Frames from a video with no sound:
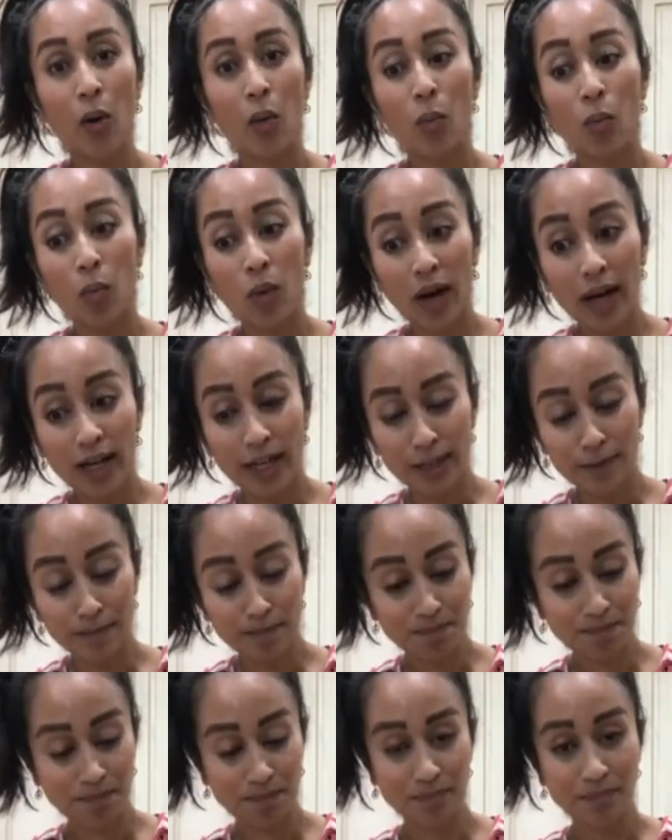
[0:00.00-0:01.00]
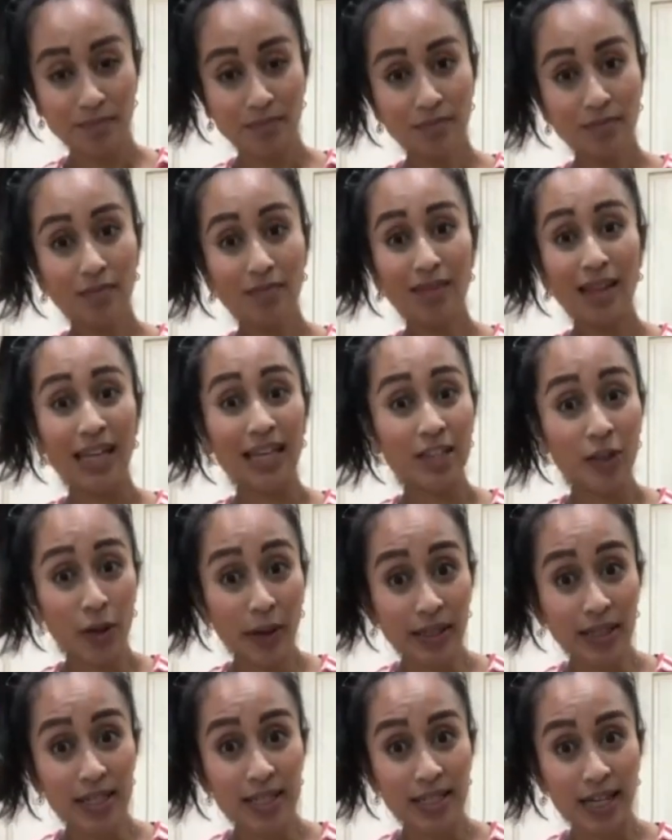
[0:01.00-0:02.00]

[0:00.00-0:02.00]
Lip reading: One, it's going to